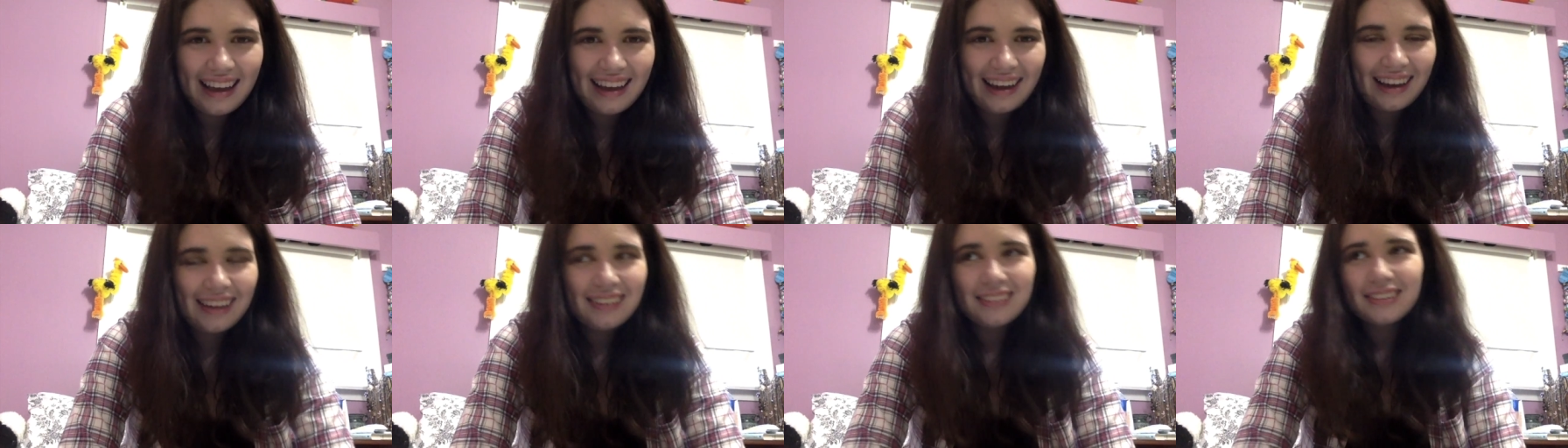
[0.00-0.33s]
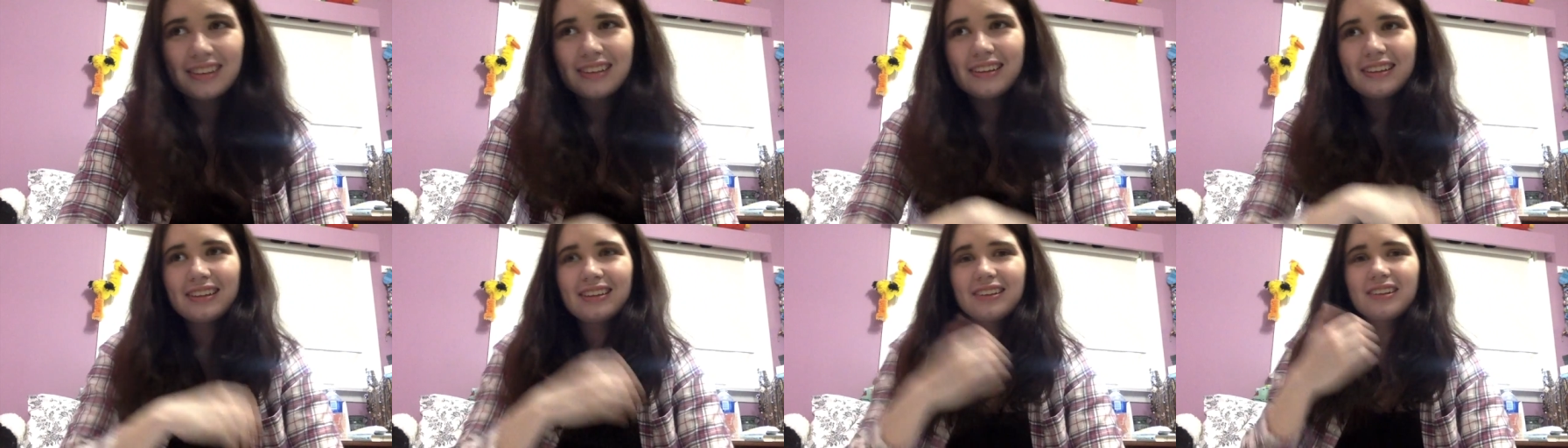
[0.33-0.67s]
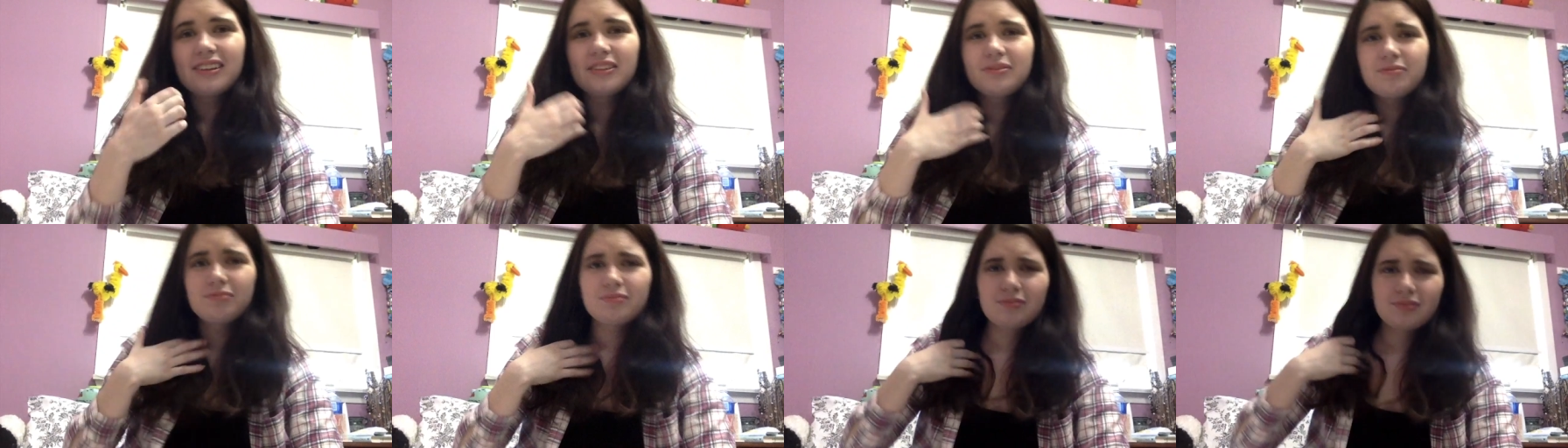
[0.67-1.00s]
I don't know, like
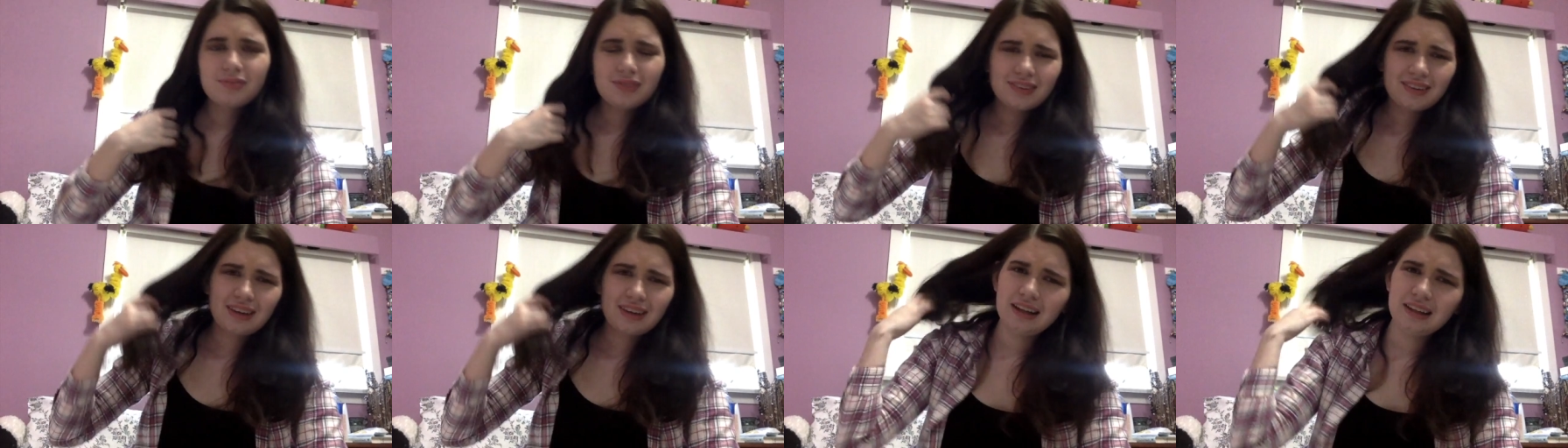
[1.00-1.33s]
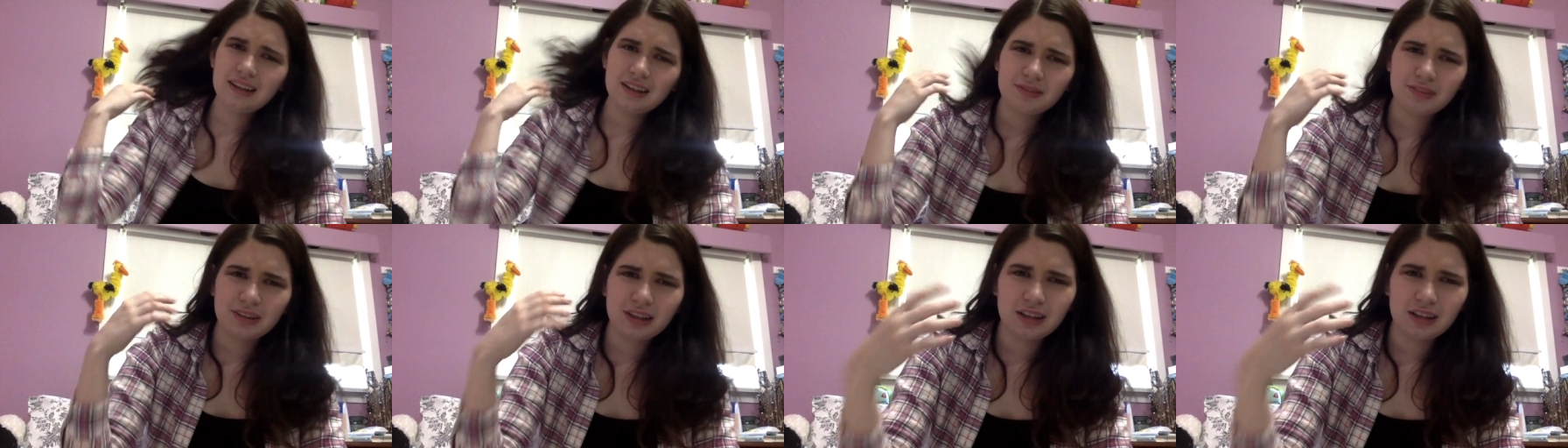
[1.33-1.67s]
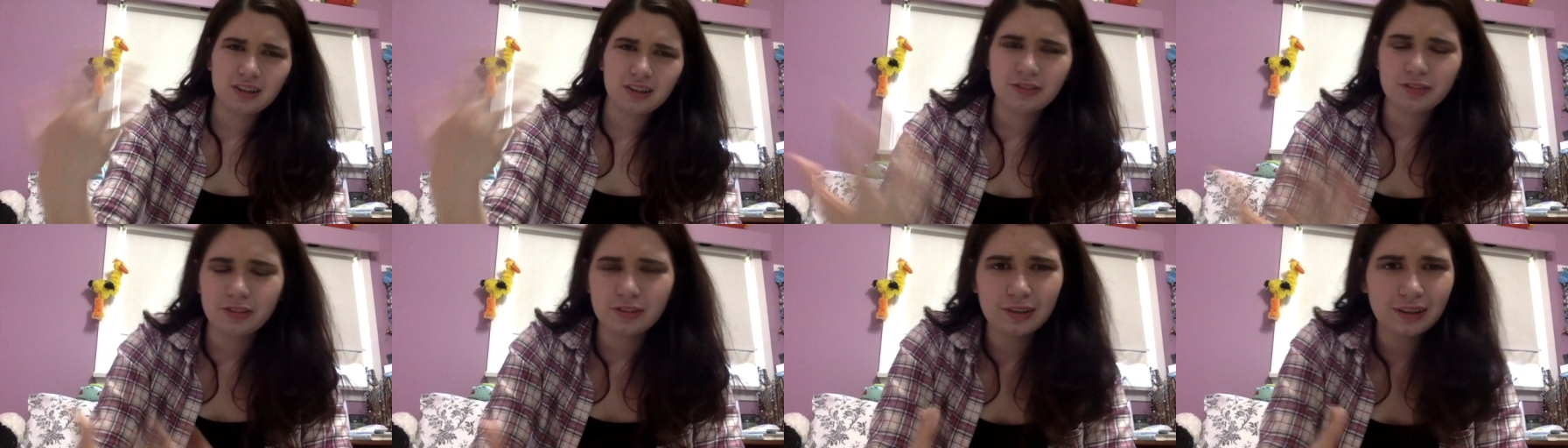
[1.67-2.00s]
it's kind of like what I
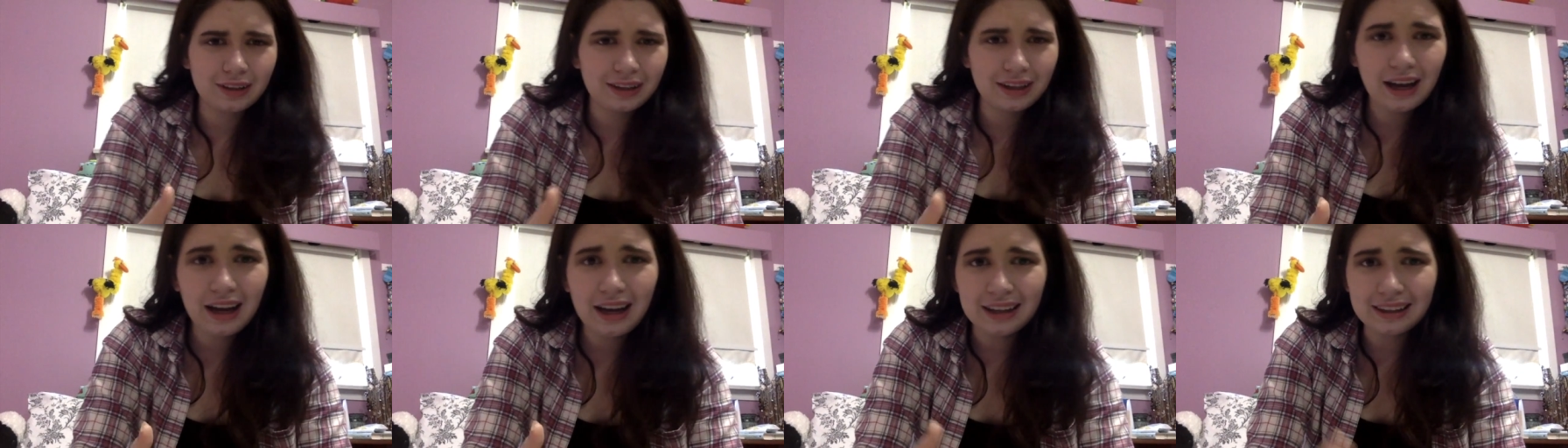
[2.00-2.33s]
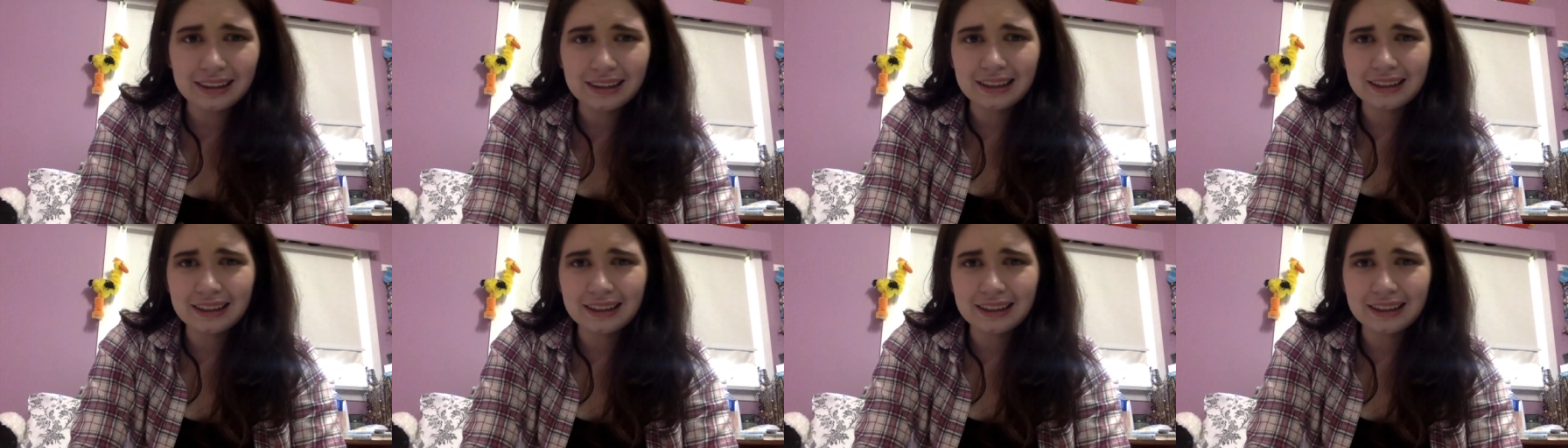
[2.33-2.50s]
look for in a guy.